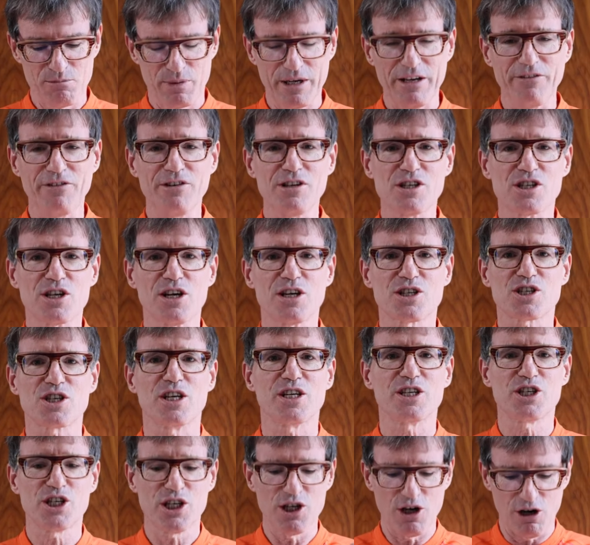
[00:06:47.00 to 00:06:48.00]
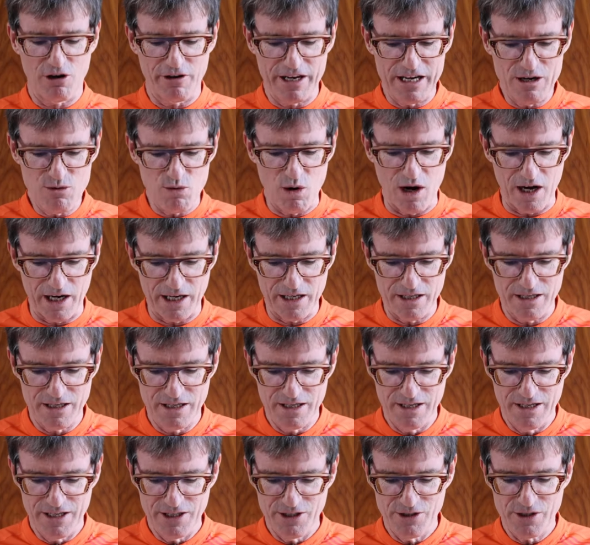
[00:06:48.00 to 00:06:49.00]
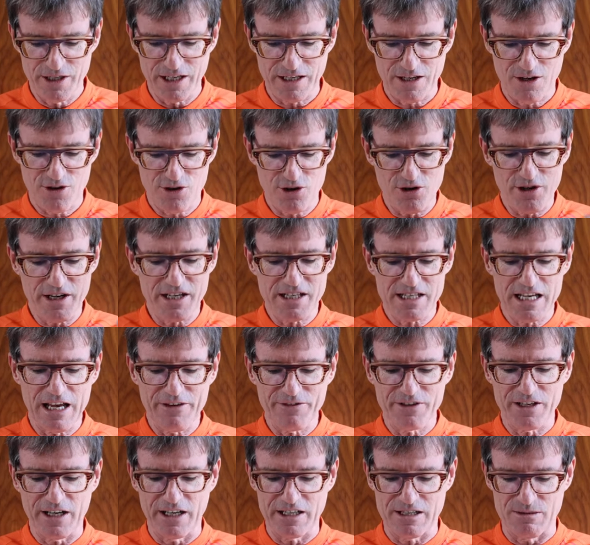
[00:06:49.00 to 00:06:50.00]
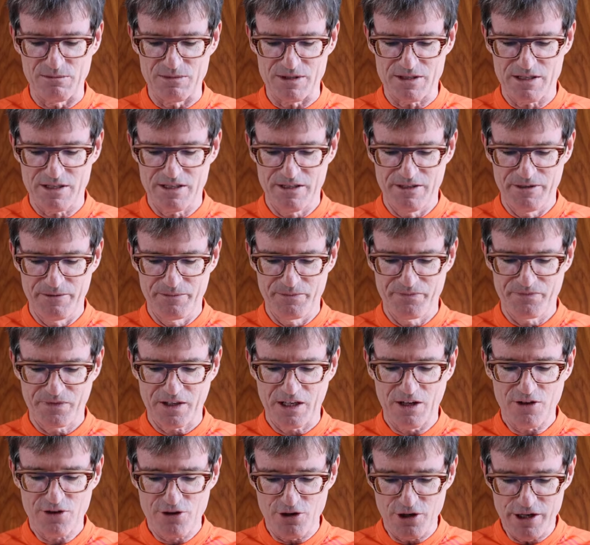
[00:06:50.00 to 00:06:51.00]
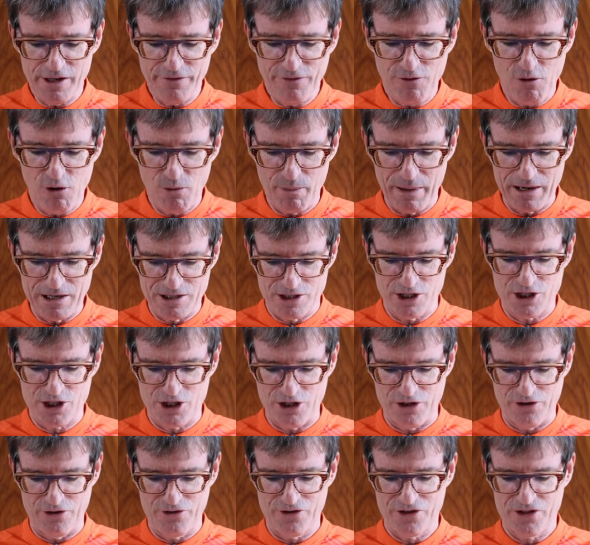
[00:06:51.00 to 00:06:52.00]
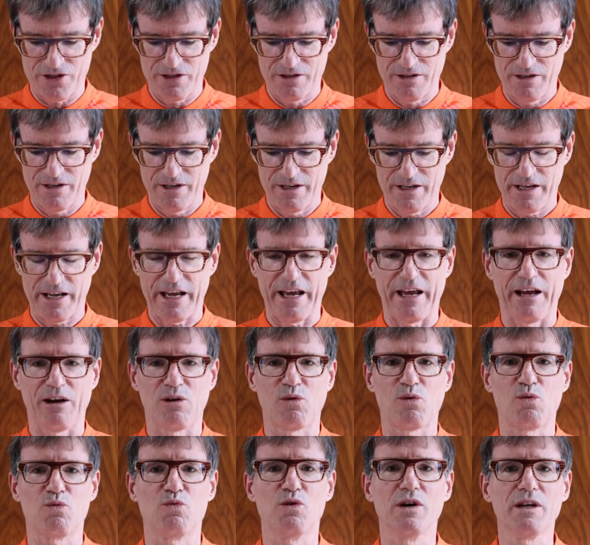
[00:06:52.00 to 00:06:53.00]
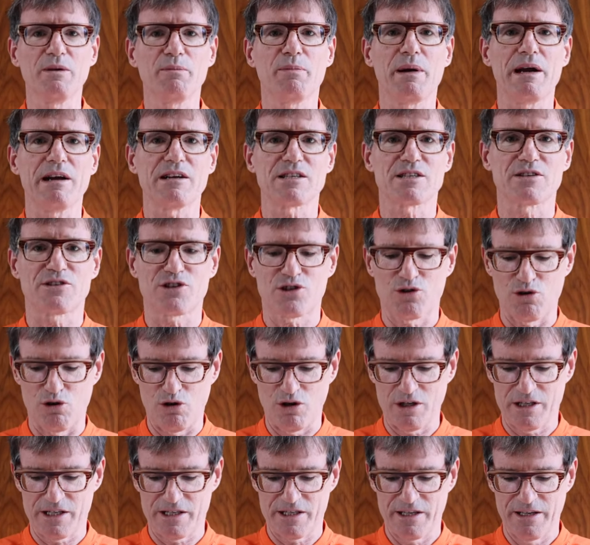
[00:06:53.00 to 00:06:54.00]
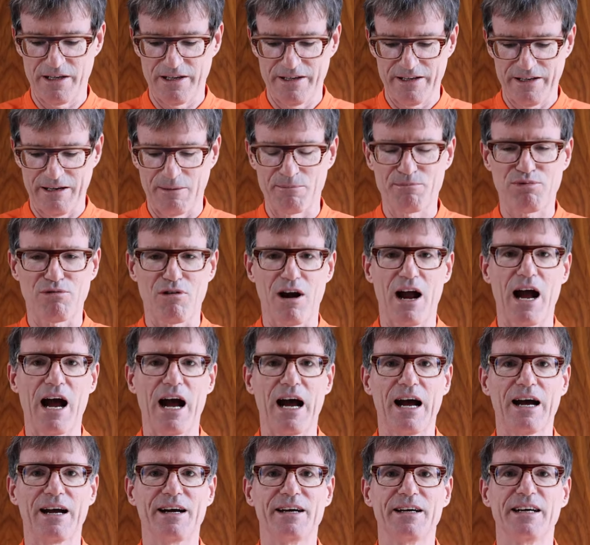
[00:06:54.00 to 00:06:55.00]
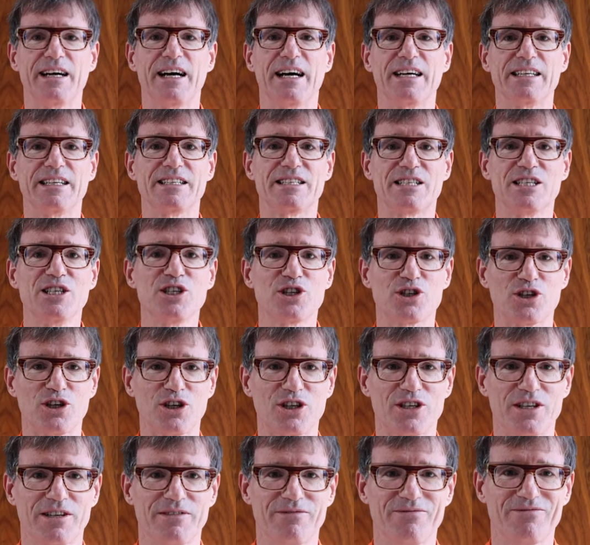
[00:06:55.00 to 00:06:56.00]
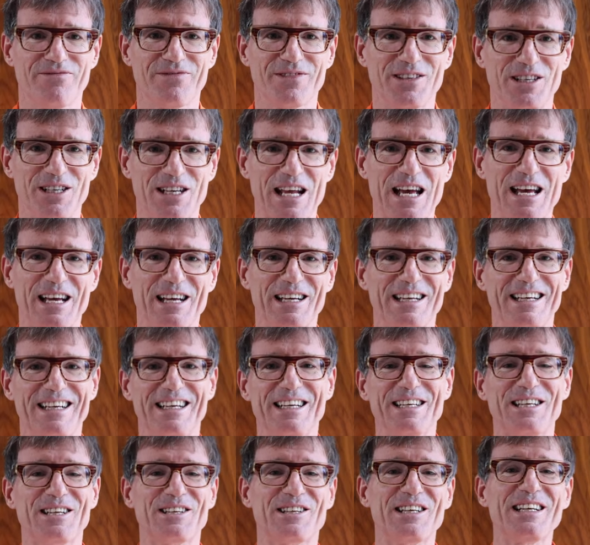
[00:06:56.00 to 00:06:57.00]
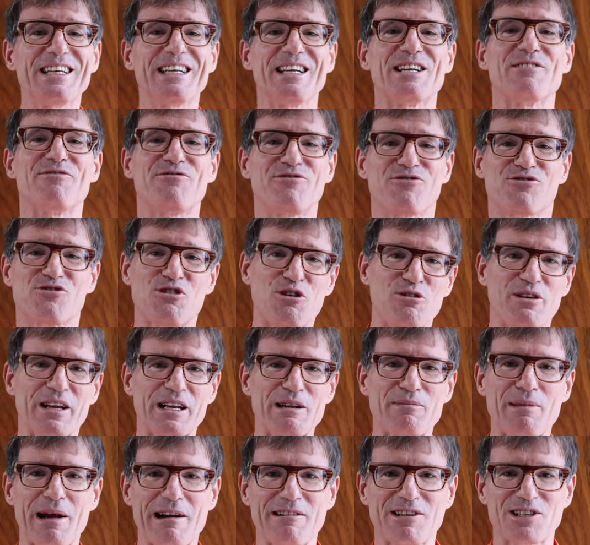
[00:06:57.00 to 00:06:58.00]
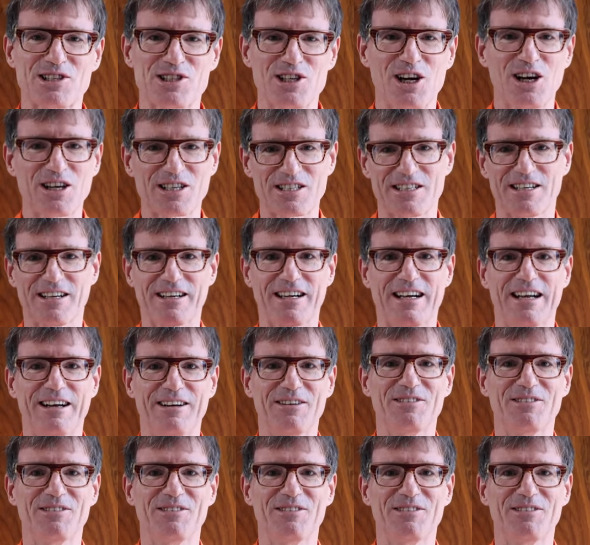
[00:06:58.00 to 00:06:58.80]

But if you search G-R-E-Y, you get 37 items, 34 pairs of shoes, one pair of shorts, a bra, and a t-shirt. You'd think they'd have thrown in a pair of socks and